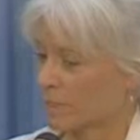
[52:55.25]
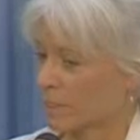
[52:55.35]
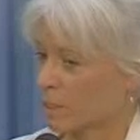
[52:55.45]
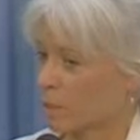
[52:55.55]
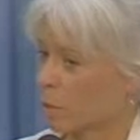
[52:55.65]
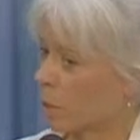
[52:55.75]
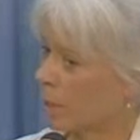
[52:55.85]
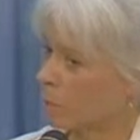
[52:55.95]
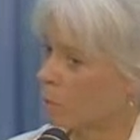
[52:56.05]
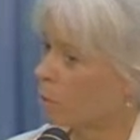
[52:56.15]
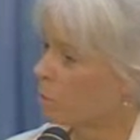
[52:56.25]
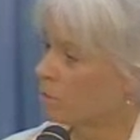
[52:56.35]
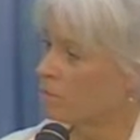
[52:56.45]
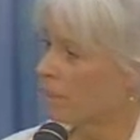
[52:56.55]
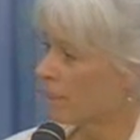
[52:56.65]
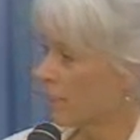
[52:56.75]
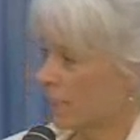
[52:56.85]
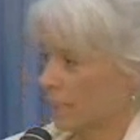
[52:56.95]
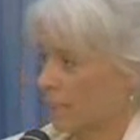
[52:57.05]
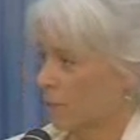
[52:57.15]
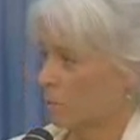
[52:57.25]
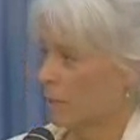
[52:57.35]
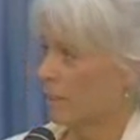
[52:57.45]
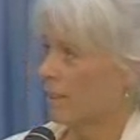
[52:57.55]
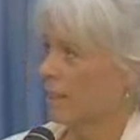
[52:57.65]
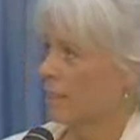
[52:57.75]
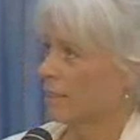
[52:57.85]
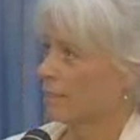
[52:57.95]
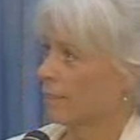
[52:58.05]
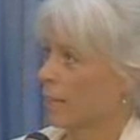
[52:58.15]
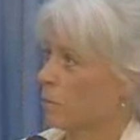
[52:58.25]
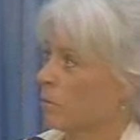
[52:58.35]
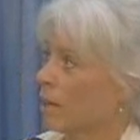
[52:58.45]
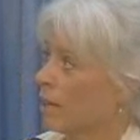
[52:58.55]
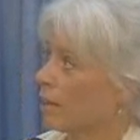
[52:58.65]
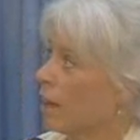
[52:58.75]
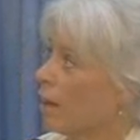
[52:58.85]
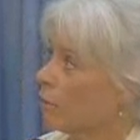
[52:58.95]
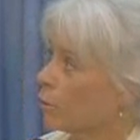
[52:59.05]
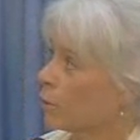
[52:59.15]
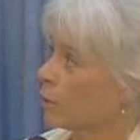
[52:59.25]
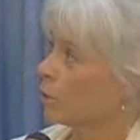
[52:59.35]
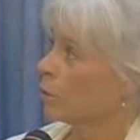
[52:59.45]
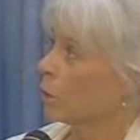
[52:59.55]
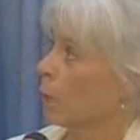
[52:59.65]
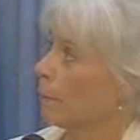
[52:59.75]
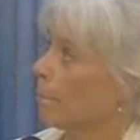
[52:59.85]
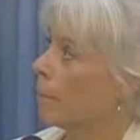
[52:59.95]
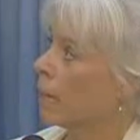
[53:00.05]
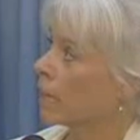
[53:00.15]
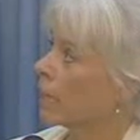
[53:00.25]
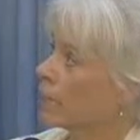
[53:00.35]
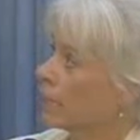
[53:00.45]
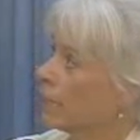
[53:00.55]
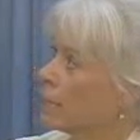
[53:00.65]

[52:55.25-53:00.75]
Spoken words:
So I want to be very clear about that. I am not offering you bodily